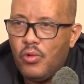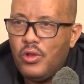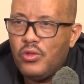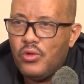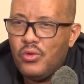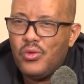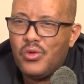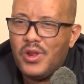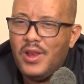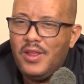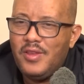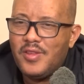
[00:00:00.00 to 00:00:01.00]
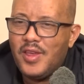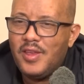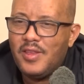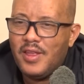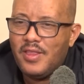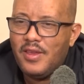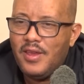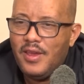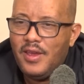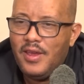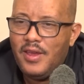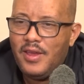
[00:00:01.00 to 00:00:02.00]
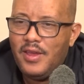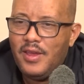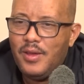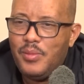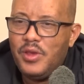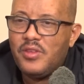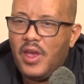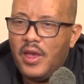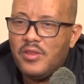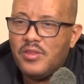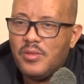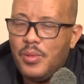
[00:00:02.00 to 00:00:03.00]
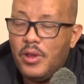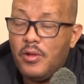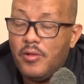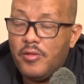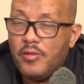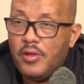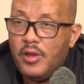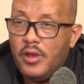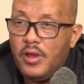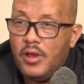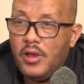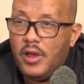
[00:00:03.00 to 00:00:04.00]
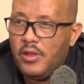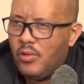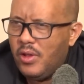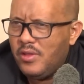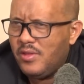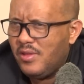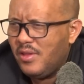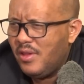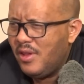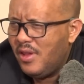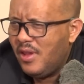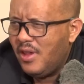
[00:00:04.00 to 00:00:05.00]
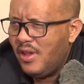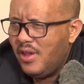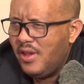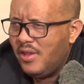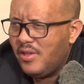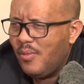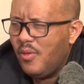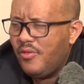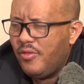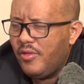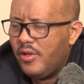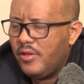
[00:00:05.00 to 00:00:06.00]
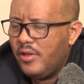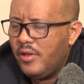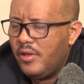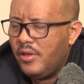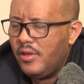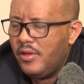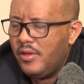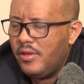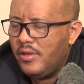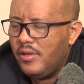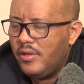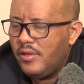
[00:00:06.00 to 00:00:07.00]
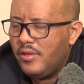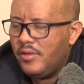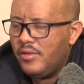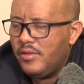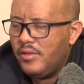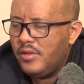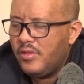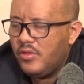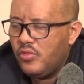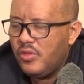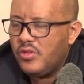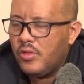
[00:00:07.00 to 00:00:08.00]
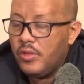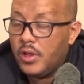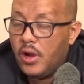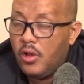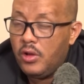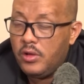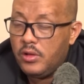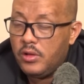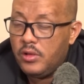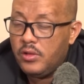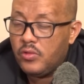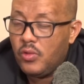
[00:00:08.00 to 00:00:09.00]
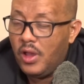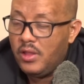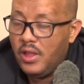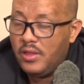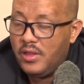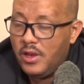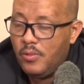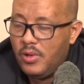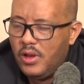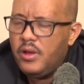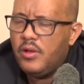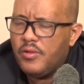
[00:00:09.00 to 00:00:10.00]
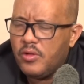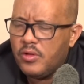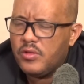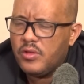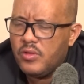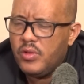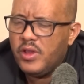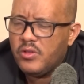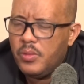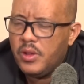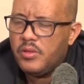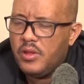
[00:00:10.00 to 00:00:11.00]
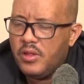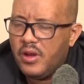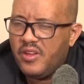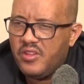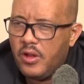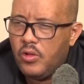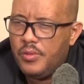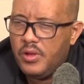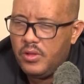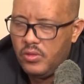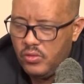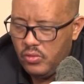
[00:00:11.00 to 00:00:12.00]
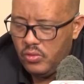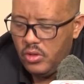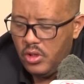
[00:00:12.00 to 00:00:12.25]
going to really say that peace has paid off. Otherwise, some of the situation on the ground is quite untenable, and of course, we expect the international community to